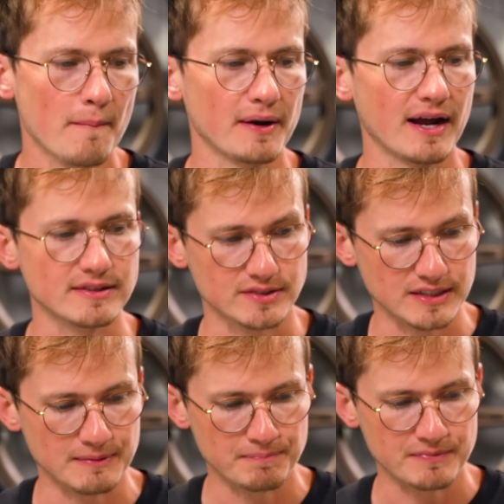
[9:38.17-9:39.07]
But
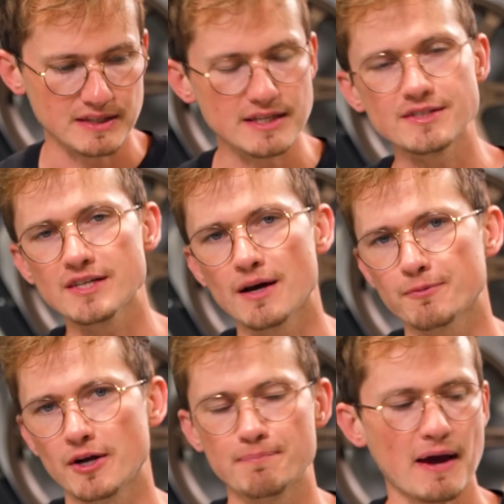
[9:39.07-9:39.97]
honestly, easy
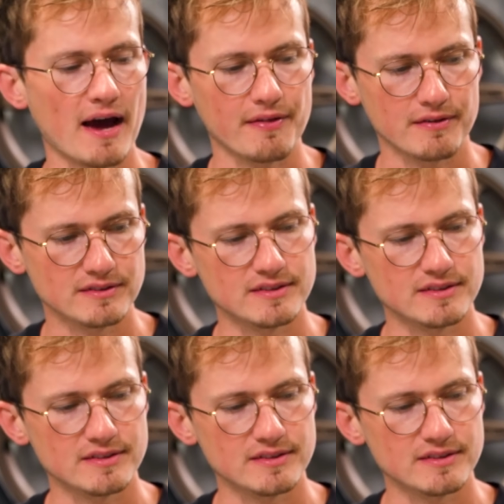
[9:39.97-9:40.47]
upgrade path,